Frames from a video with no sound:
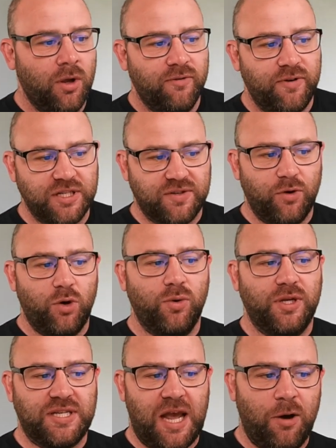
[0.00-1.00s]
First of all,
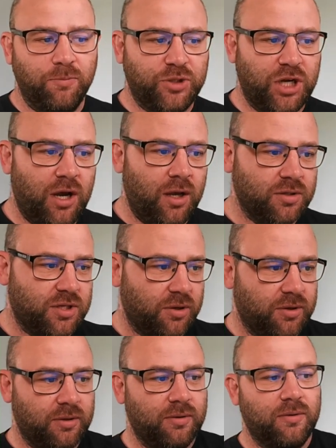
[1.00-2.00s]
it's a Helm chart. So
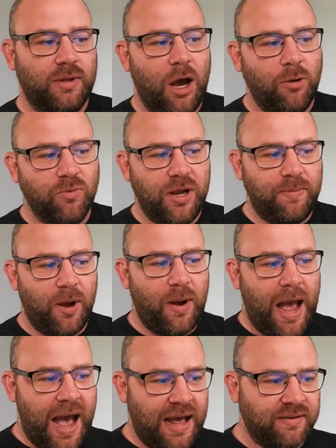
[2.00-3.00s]
Helm repo
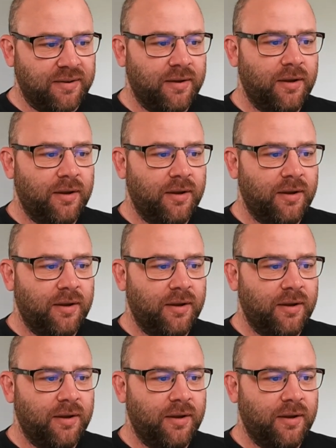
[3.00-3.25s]
add,